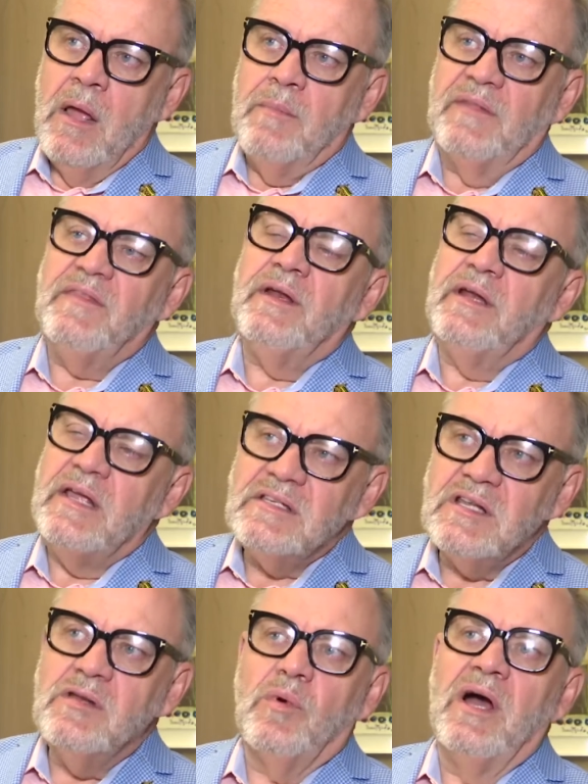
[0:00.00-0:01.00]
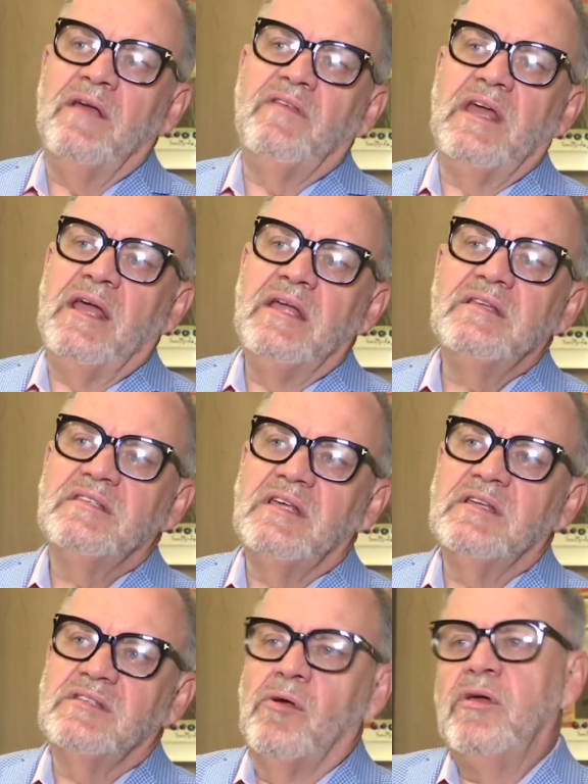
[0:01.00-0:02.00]
But the reason why the ANC
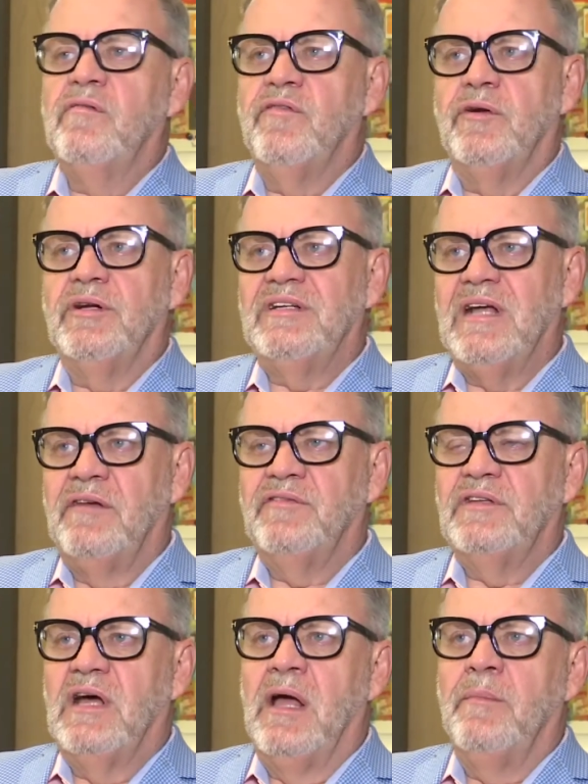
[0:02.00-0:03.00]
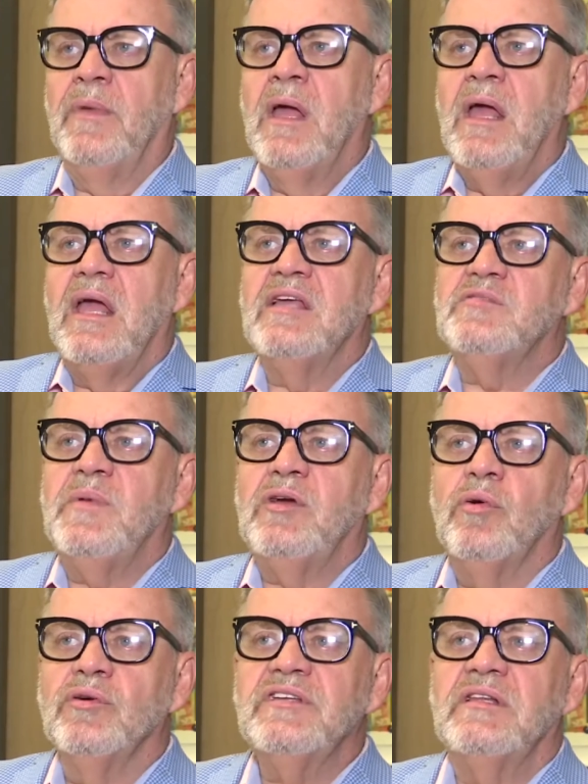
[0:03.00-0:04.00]
is going through a tough time is
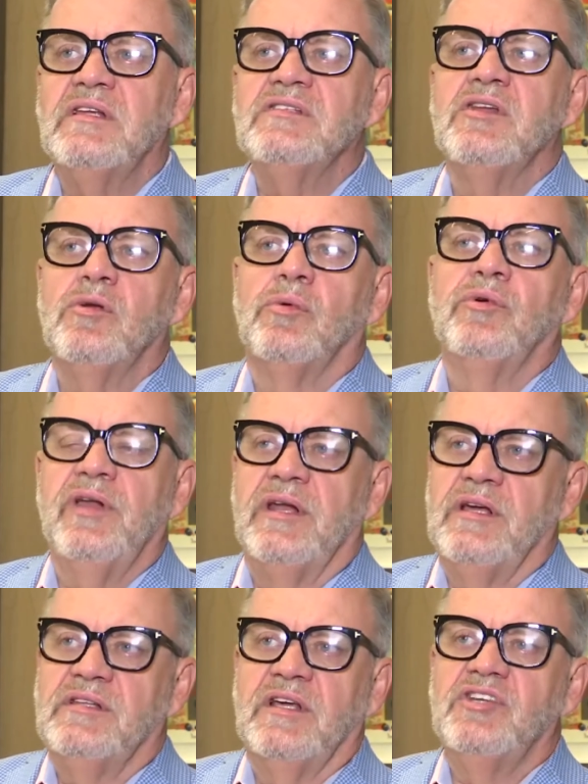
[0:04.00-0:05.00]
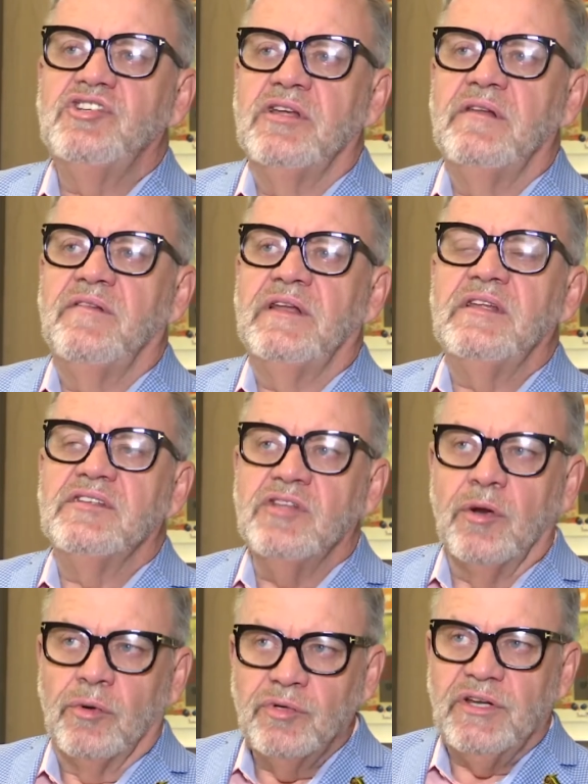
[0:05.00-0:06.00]
because it is an organization that is
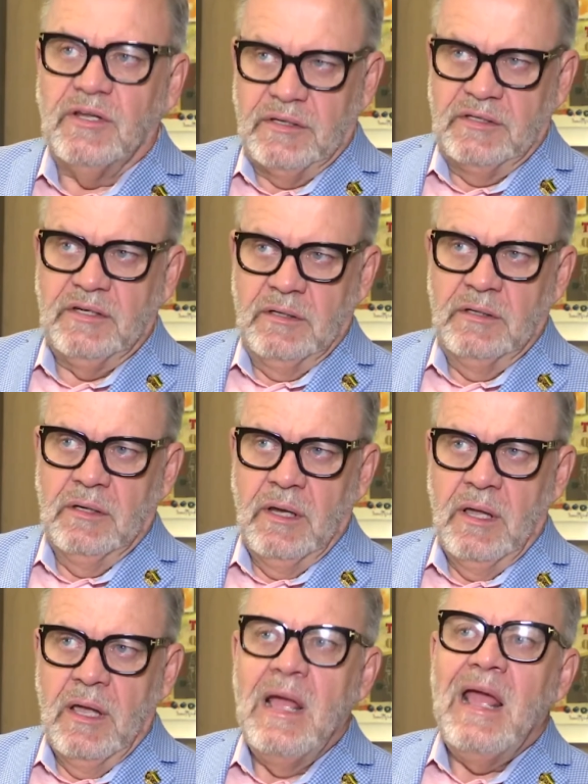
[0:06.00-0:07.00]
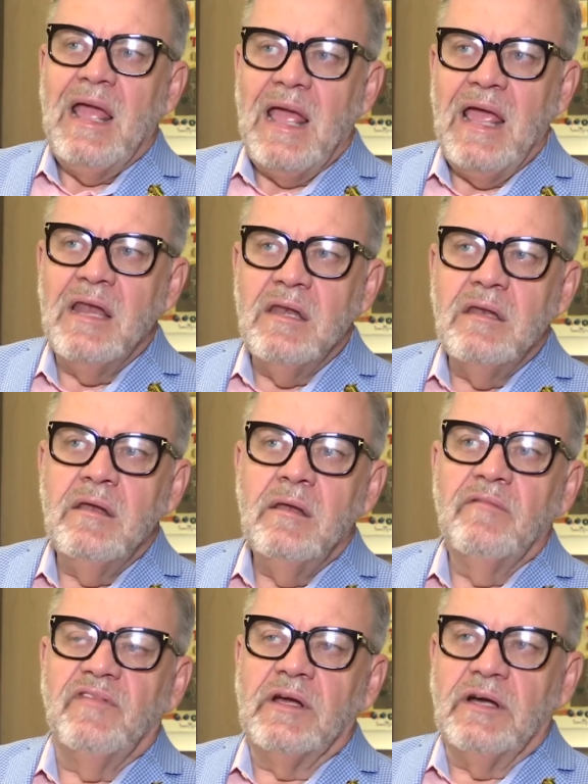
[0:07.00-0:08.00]
rooted in
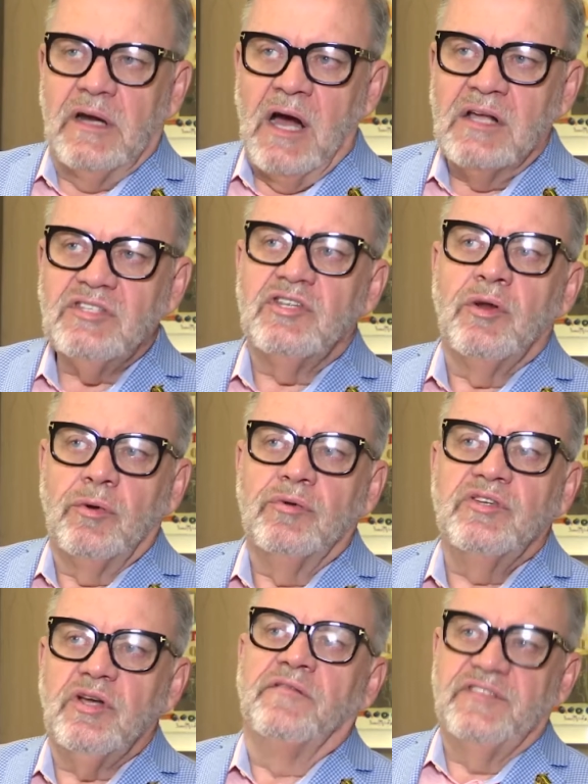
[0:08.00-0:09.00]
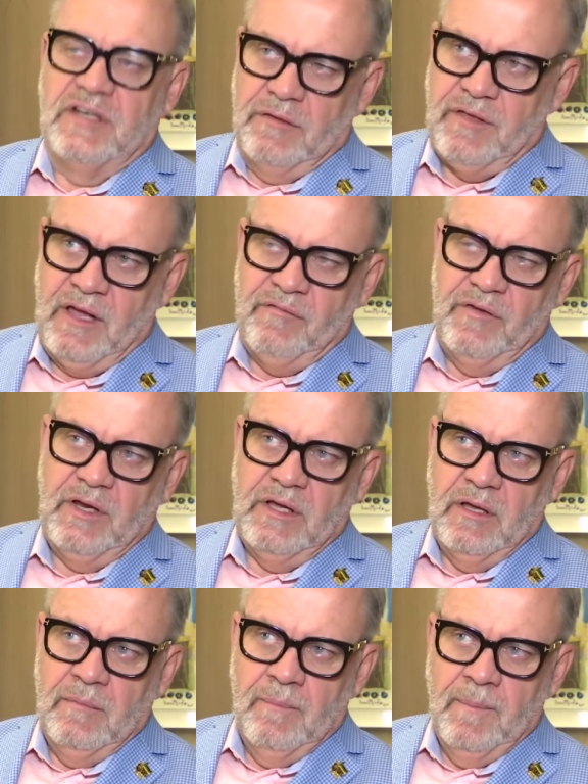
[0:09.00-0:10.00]
the grassroots of South Africa.
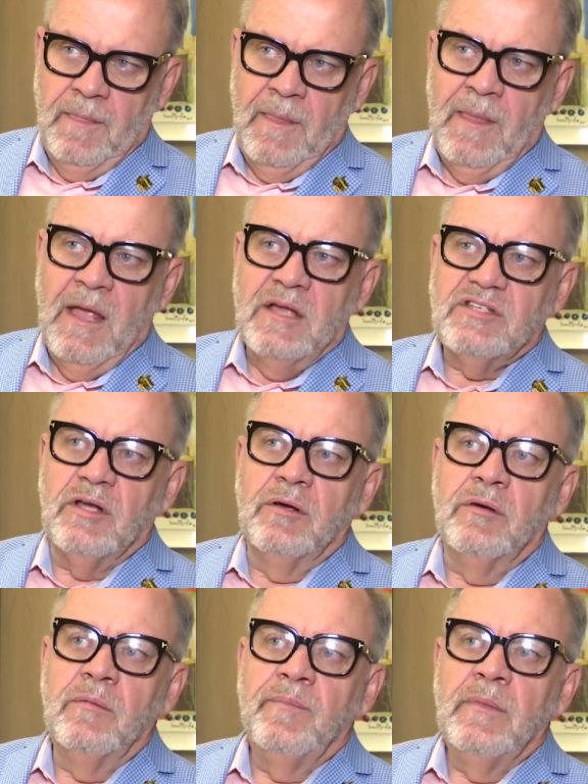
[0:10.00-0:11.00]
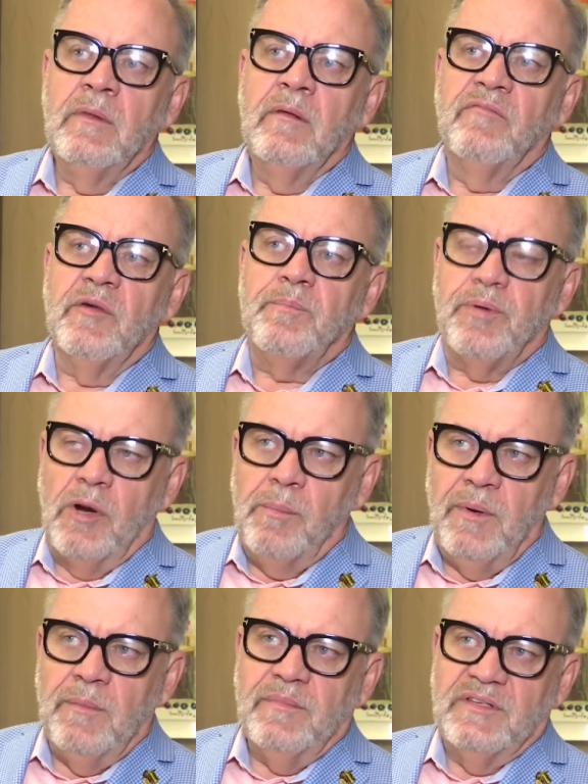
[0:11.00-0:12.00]
So the
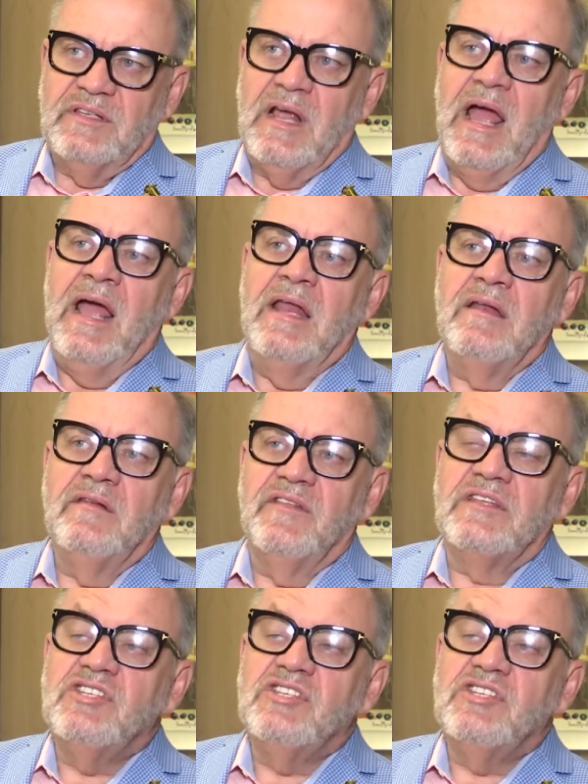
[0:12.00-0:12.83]
problems and the